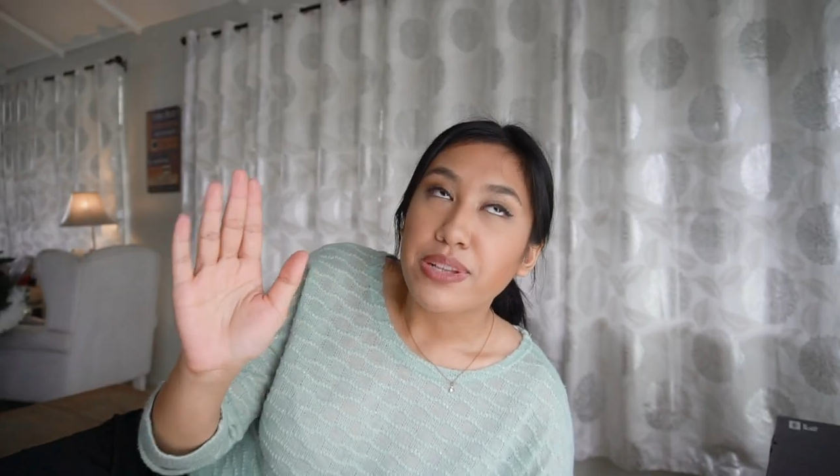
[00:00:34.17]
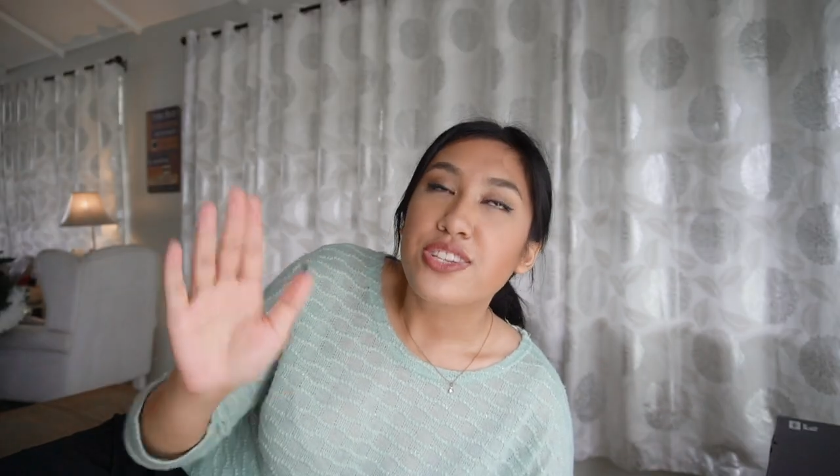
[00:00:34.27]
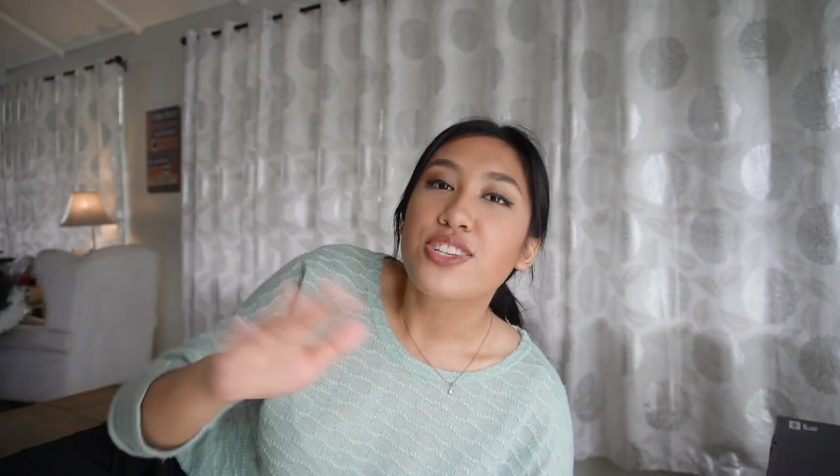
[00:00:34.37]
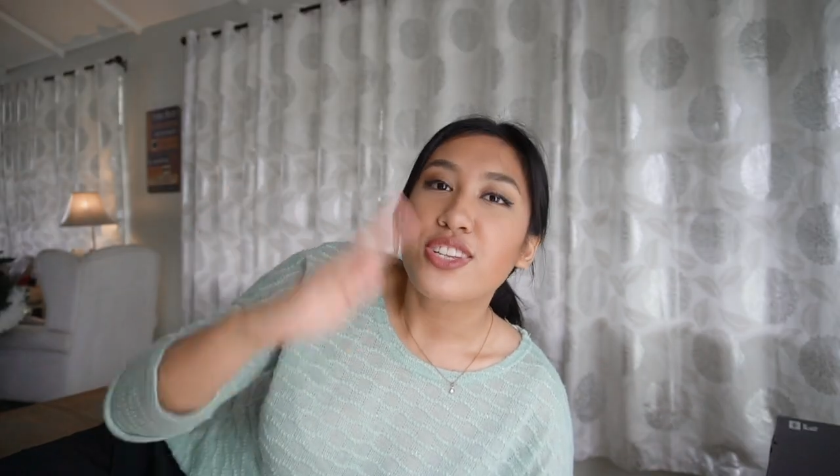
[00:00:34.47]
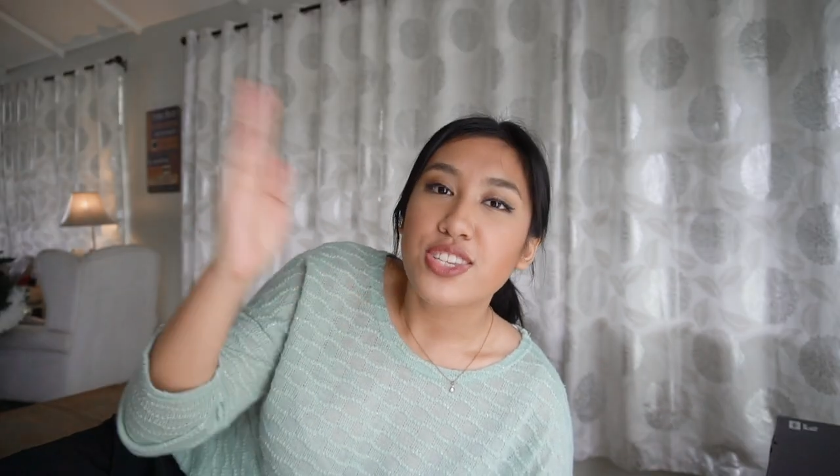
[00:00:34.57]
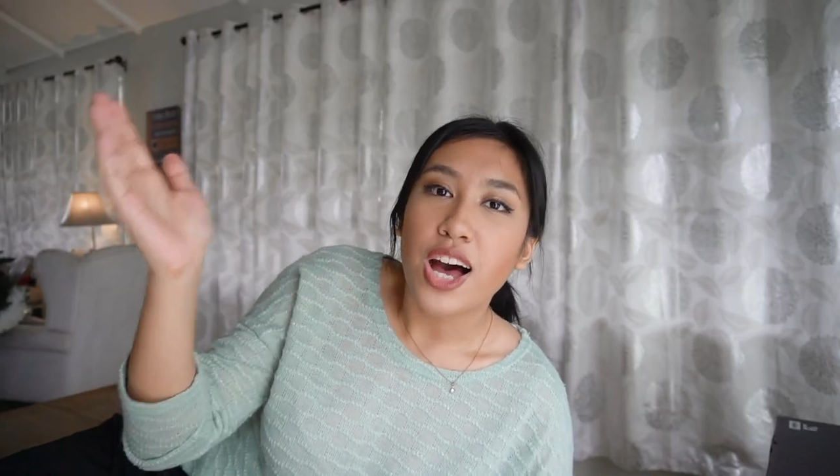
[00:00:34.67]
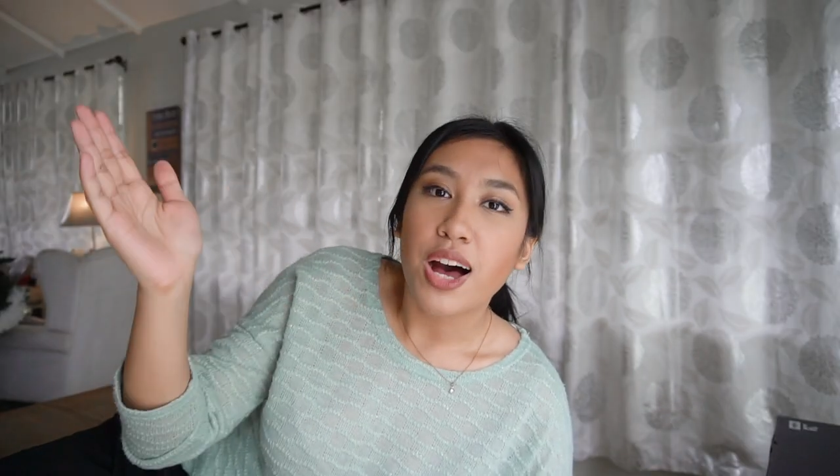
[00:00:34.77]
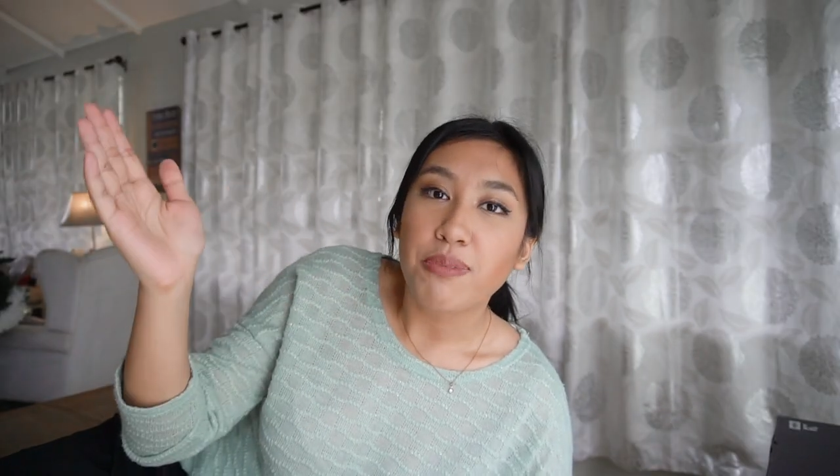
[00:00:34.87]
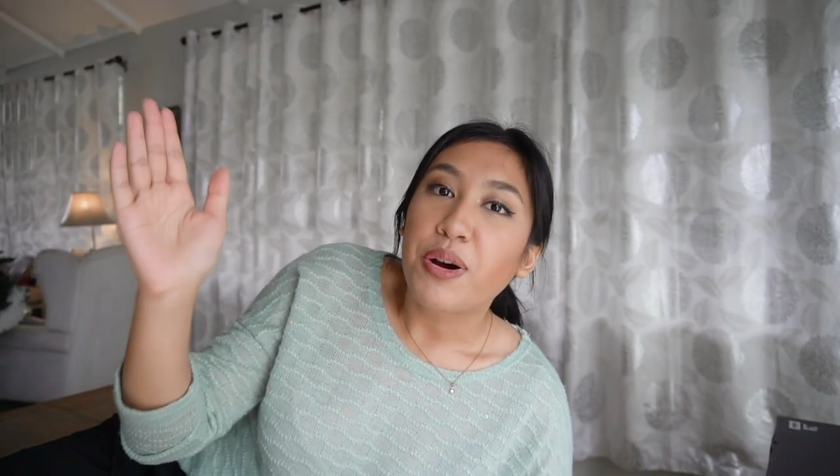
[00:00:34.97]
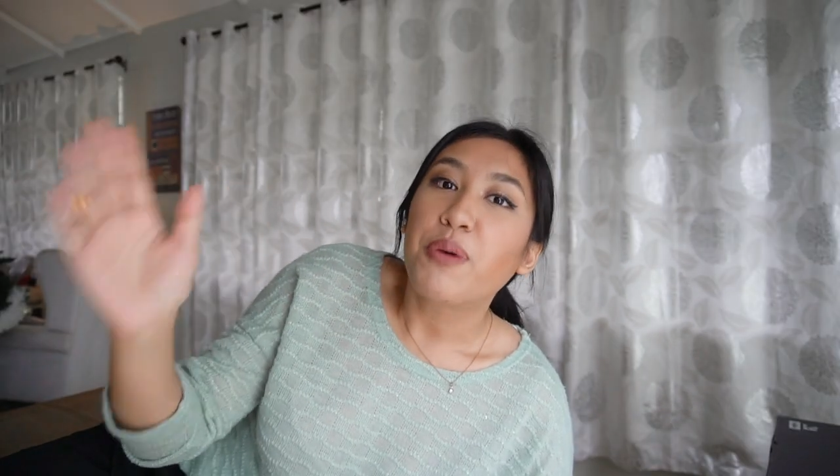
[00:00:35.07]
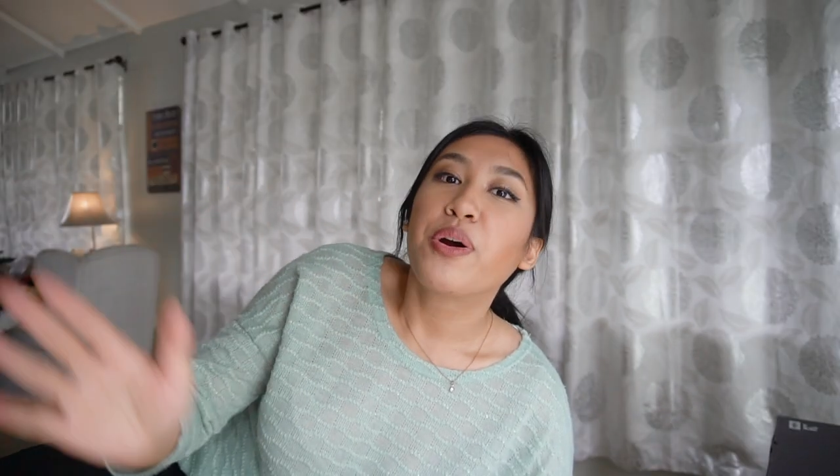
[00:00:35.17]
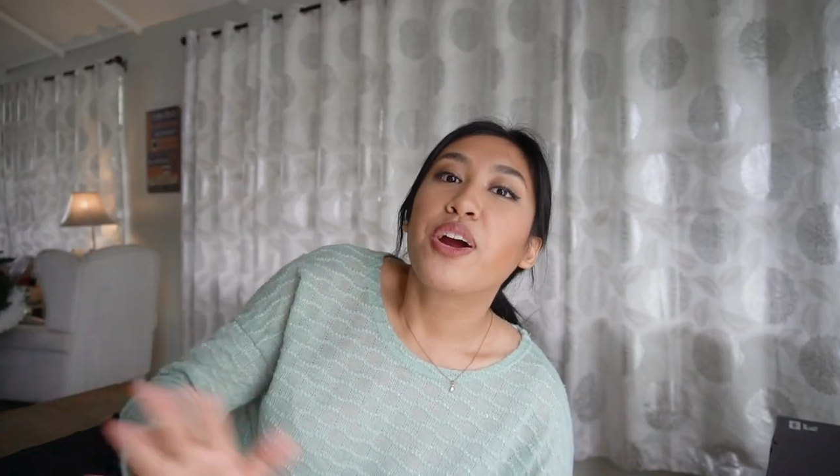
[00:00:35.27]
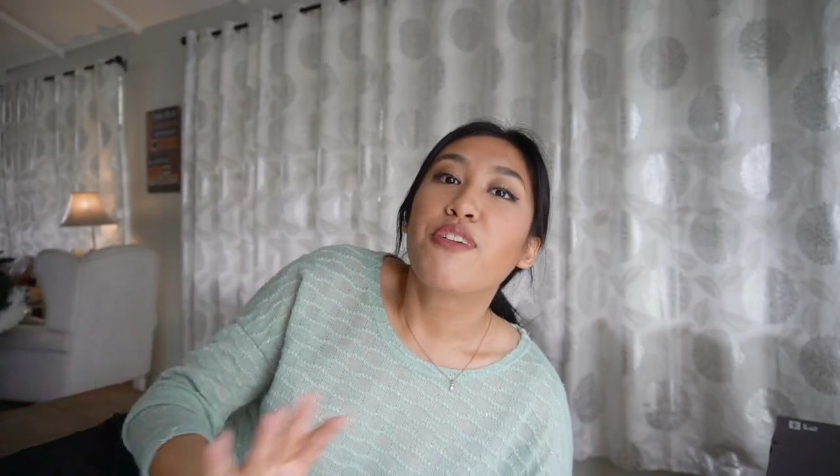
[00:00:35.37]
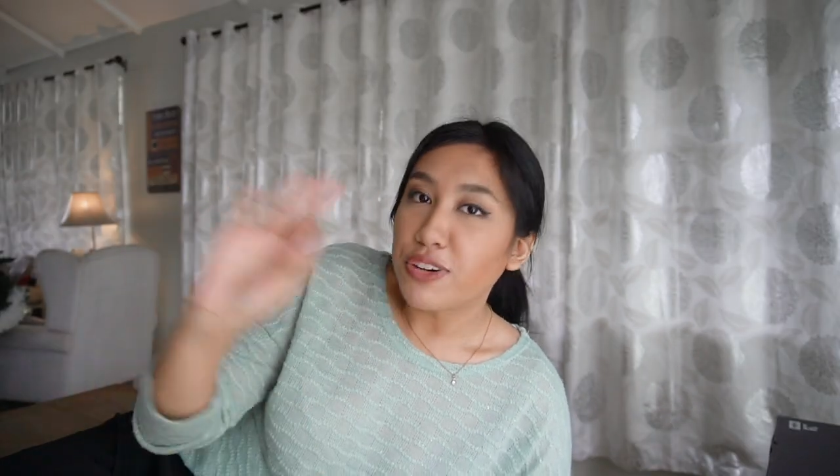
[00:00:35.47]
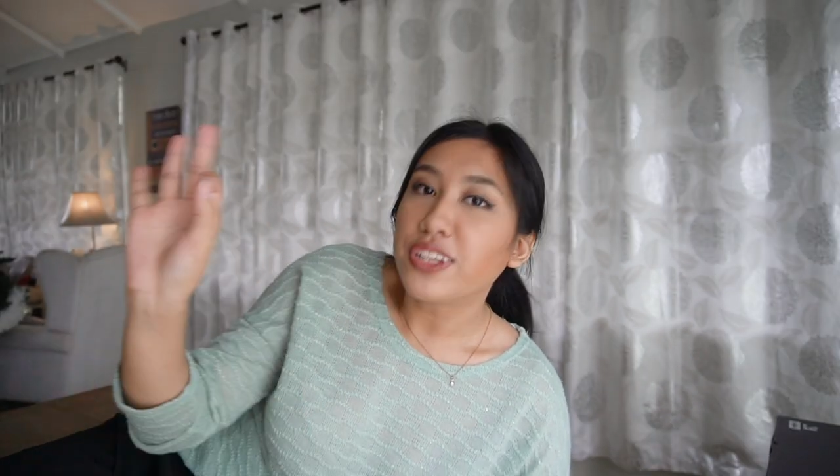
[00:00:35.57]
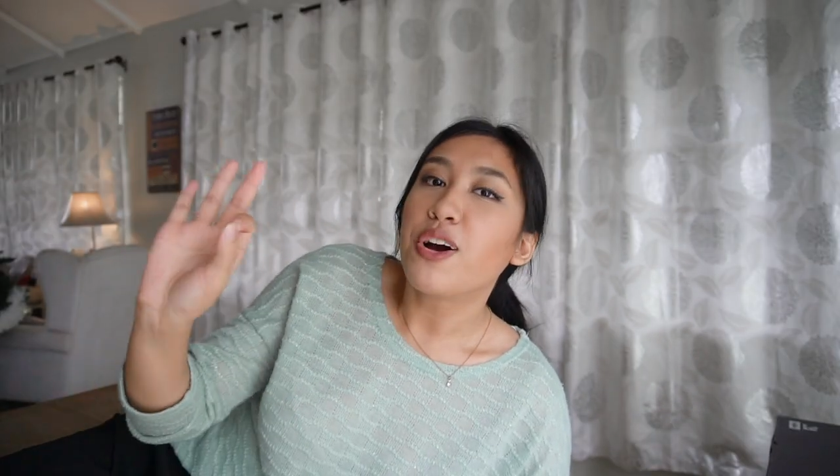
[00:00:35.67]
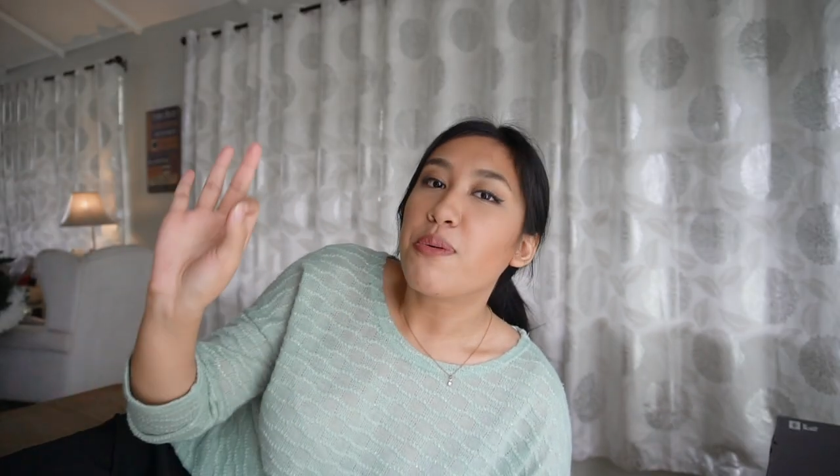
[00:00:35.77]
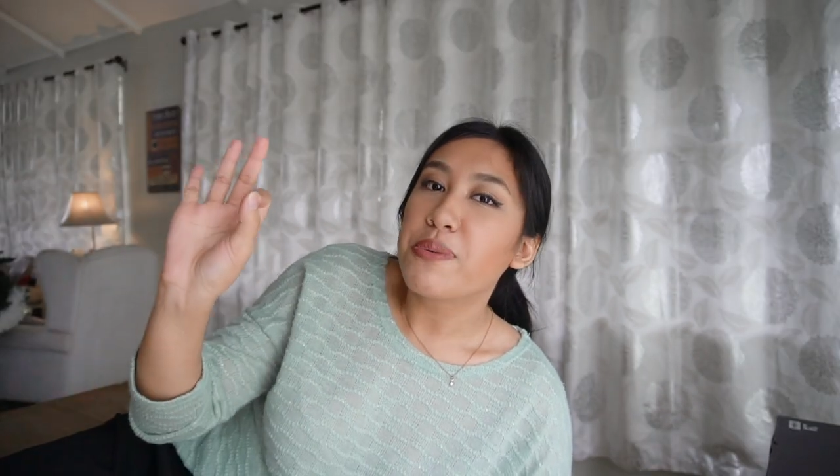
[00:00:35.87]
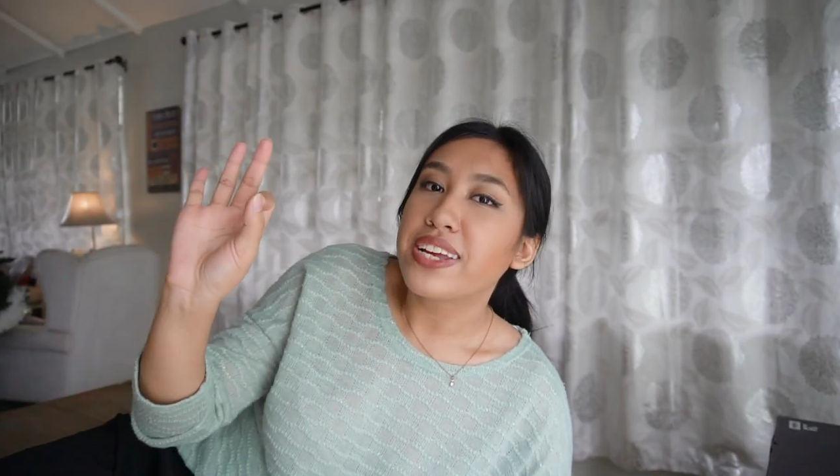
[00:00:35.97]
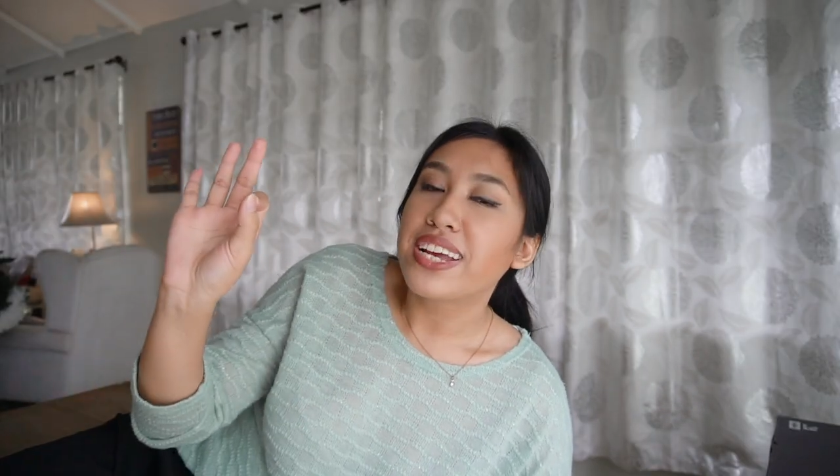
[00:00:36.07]
but just the top, but we're fully
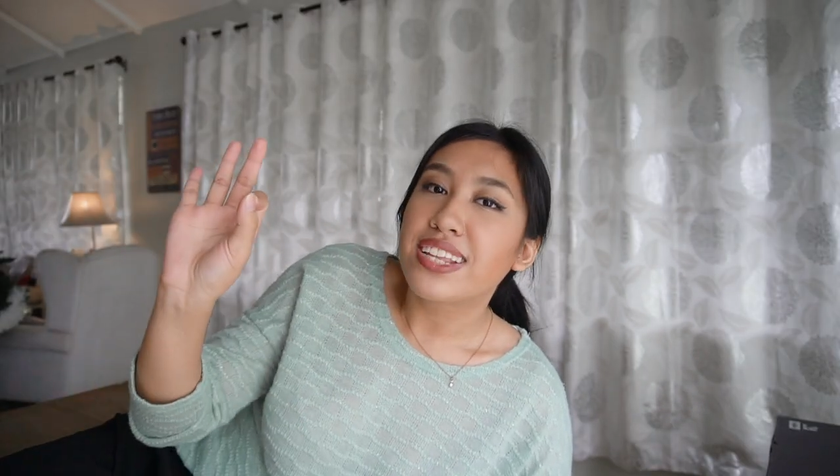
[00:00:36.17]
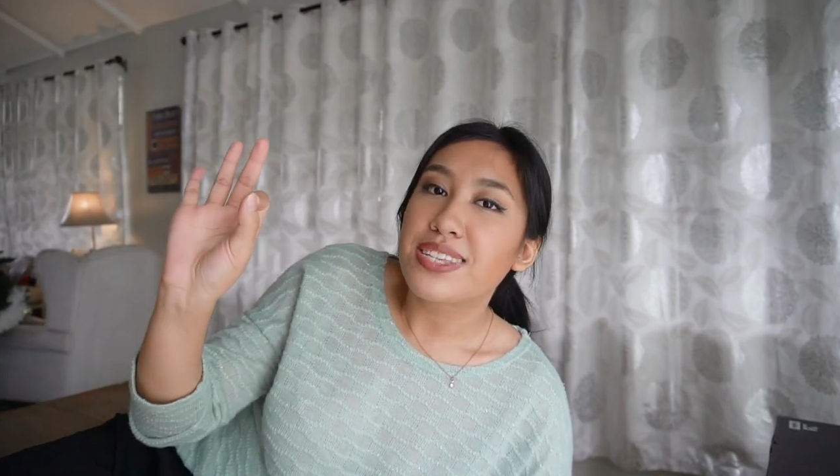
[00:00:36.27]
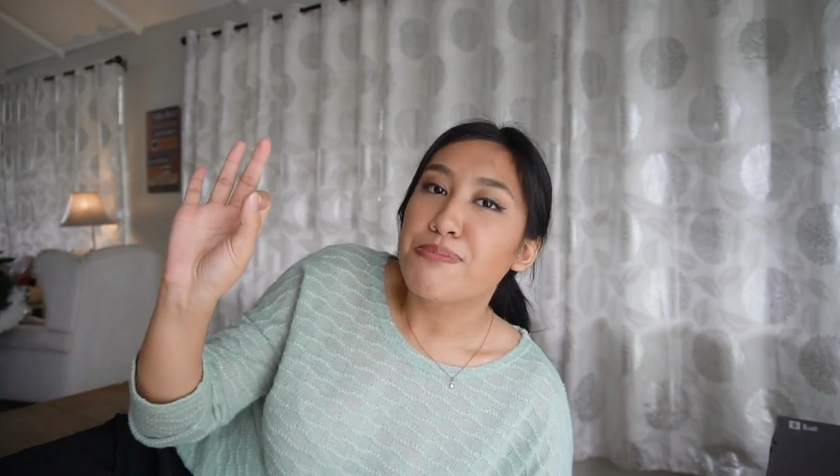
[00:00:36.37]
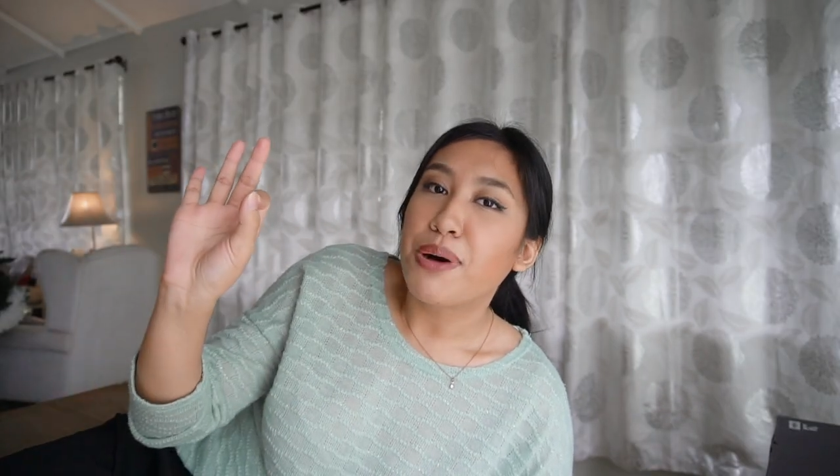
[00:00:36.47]
opening this